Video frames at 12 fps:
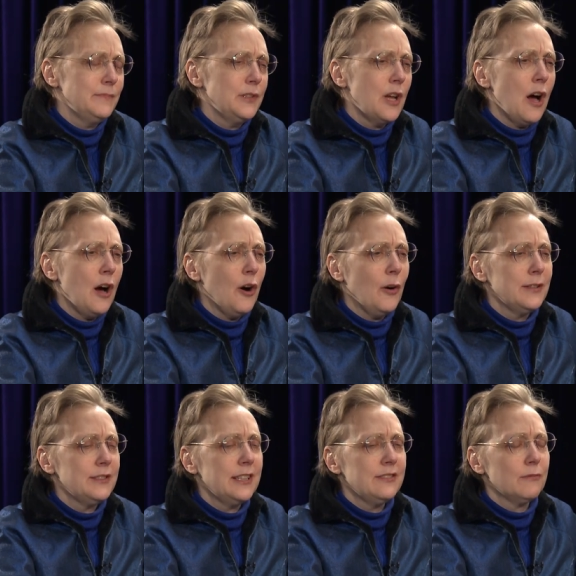No,
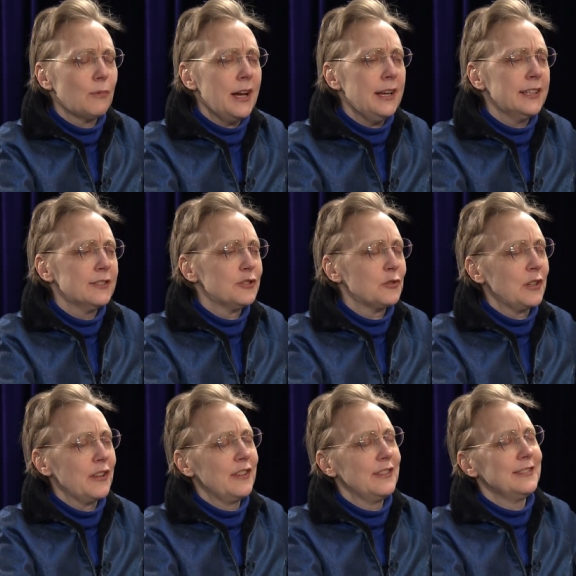it, it, writing is
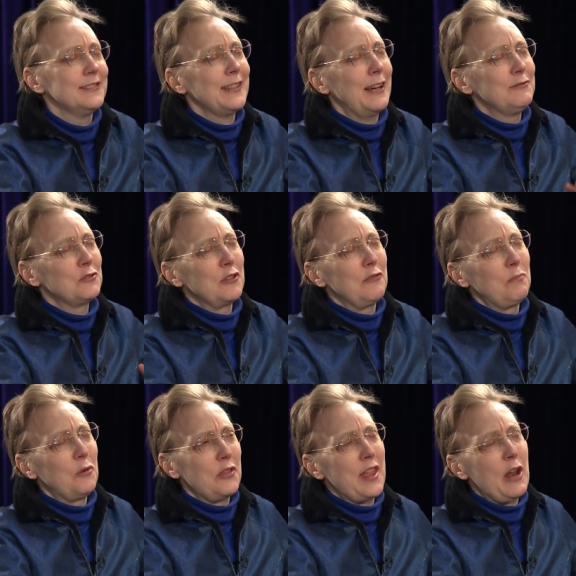sort of, the, I've sort of
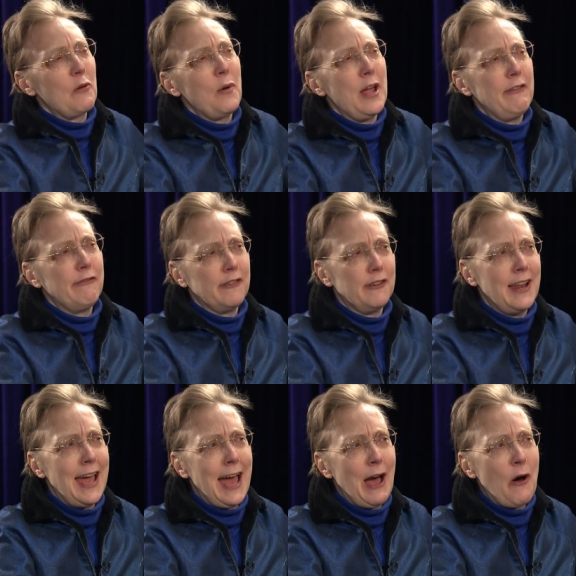put that away for
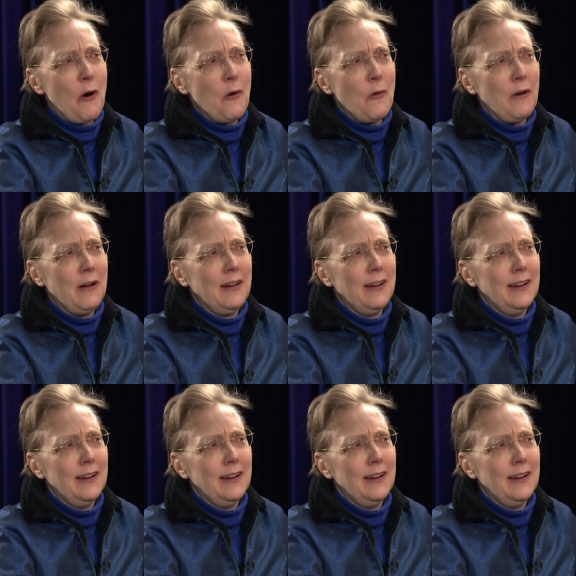now.